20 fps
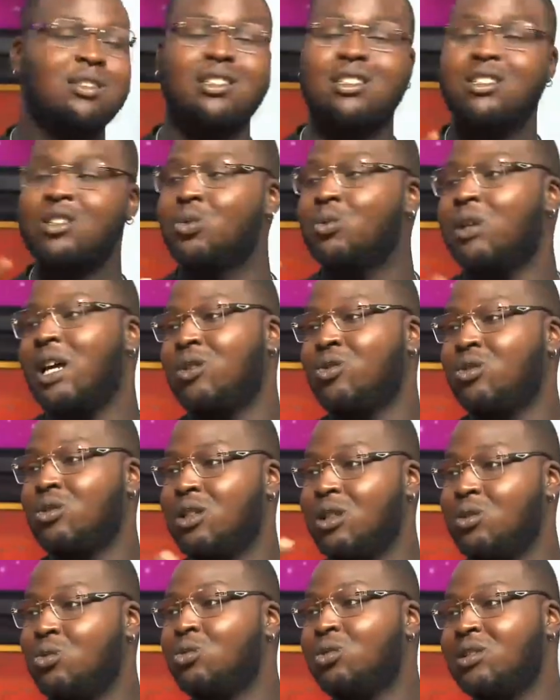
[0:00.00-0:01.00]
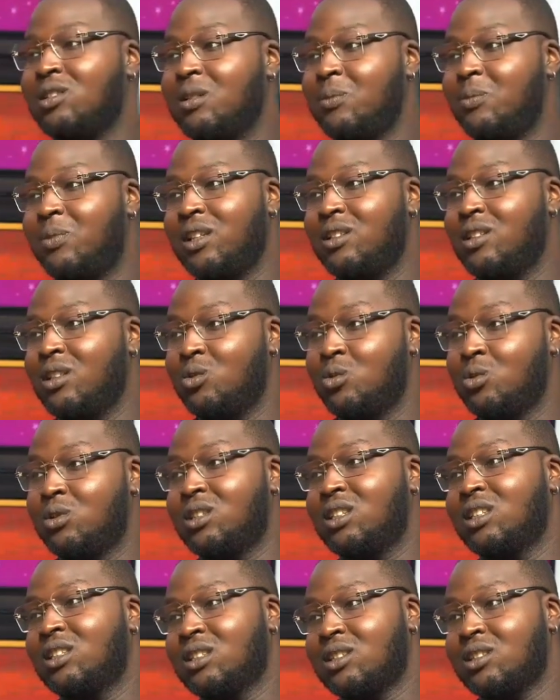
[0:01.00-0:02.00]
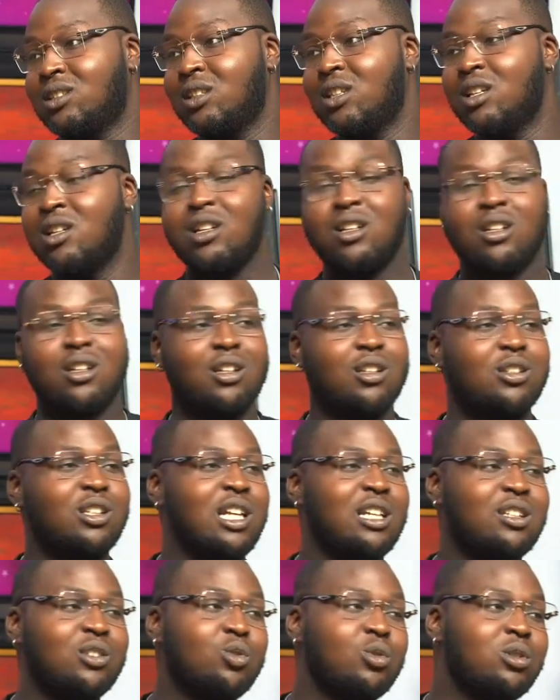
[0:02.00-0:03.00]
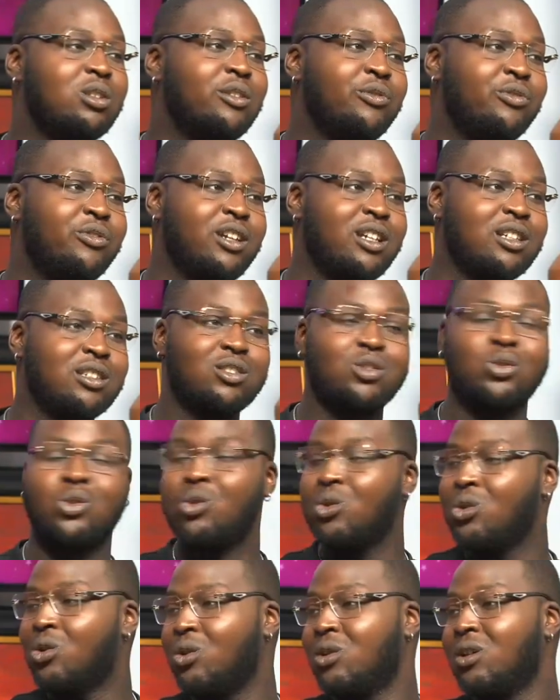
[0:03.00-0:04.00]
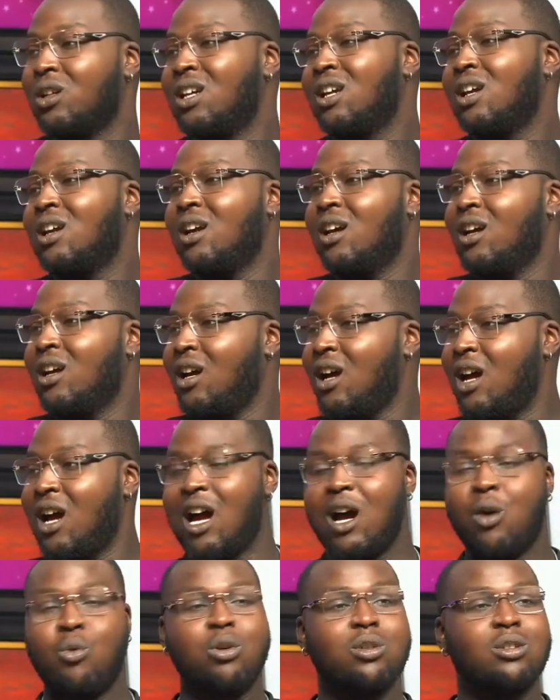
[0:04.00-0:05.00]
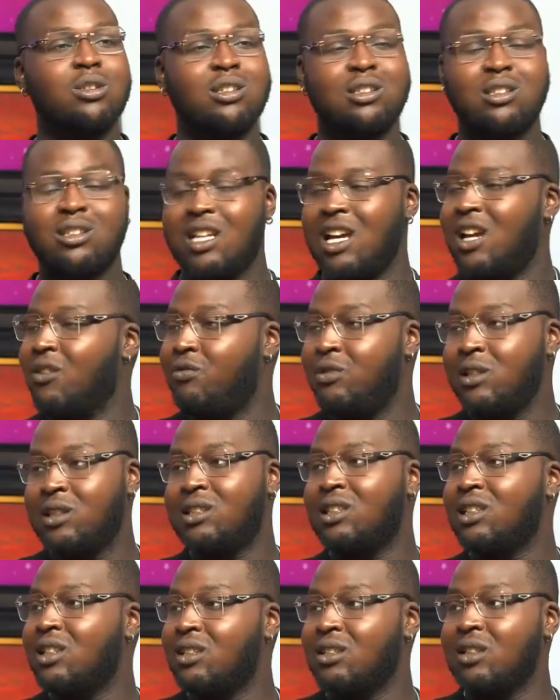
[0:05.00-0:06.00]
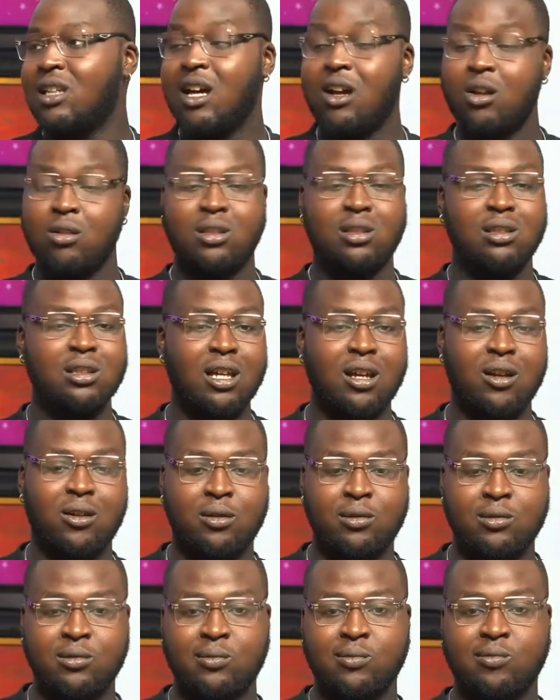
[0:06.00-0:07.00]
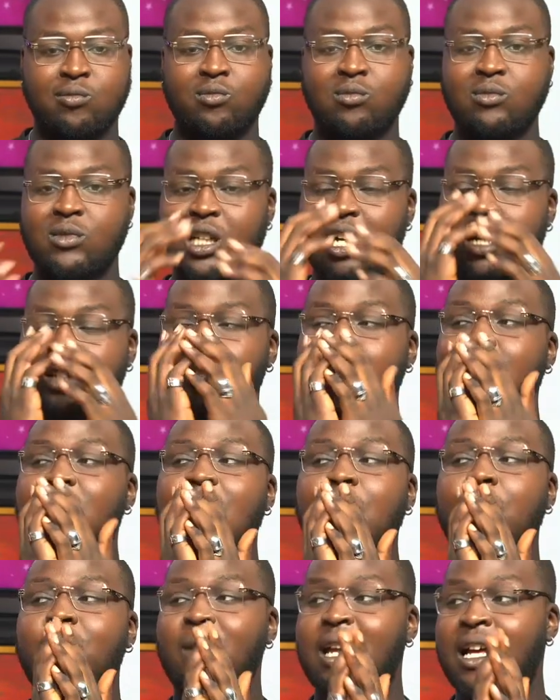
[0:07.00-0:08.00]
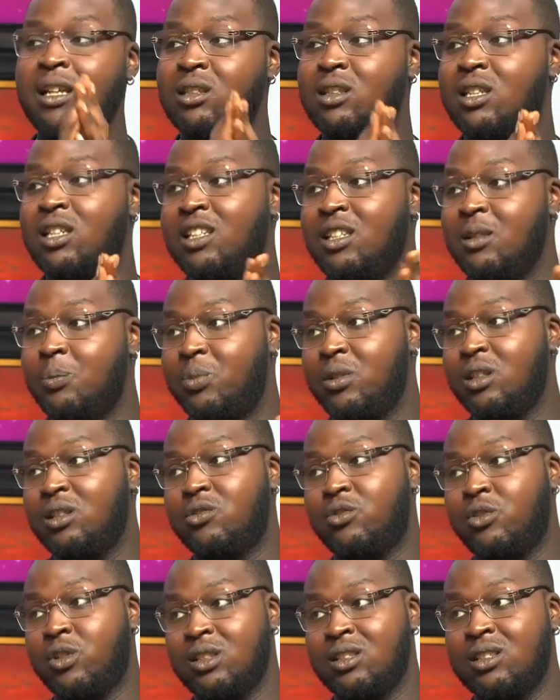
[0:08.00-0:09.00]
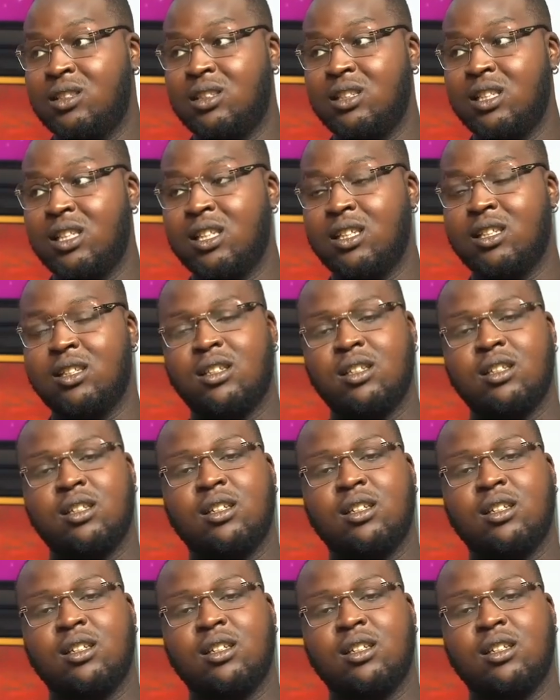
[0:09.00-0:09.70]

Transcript: Since where I don't, they do snippet, they do things, there's no difference. So I want everything out now. Actually, I plan 3 EPs for this year.